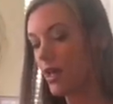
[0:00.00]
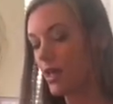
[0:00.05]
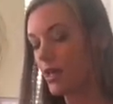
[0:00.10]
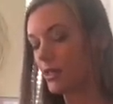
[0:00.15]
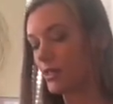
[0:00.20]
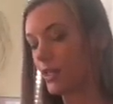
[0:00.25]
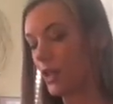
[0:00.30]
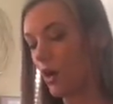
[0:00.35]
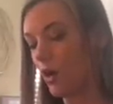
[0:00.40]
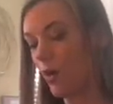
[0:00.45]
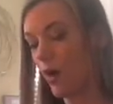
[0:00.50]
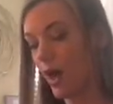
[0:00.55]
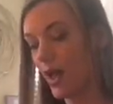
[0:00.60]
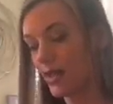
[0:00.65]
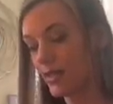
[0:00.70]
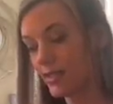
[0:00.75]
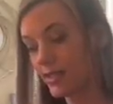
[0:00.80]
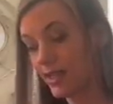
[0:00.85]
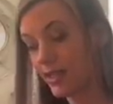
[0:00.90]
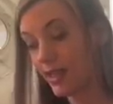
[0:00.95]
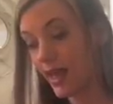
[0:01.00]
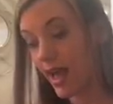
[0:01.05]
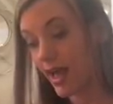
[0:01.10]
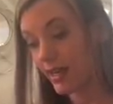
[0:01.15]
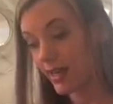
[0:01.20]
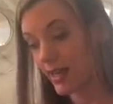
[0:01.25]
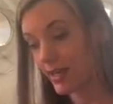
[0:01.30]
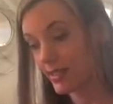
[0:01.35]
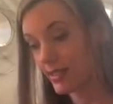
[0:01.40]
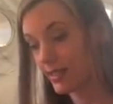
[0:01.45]
So I see
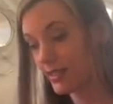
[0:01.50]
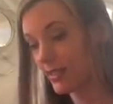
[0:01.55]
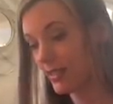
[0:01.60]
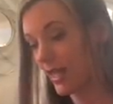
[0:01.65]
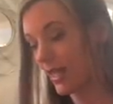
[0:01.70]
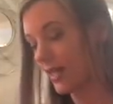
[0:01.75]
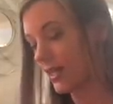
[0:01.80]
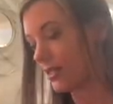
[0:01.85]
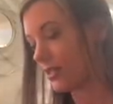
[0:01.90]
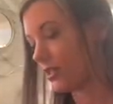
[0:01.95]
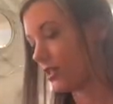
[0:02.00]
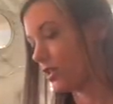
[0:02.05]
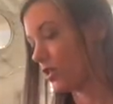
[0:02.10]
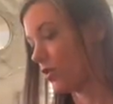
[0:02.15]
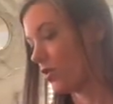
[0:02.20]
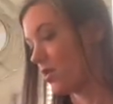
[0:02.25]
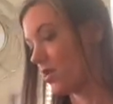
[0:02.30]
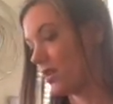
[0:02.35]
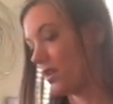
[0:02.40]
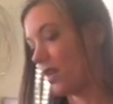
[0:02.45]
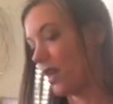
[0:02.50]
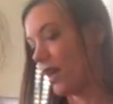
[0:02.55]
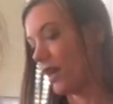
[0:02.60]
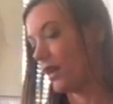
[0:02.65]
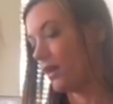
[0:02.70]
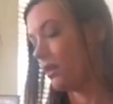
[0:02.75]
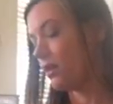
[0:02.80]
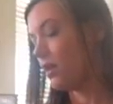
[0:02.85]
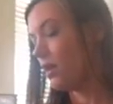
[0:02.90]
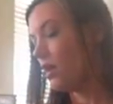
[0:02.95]
that as a second
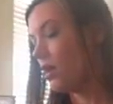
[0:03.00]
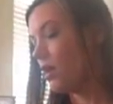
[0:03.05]
storyline.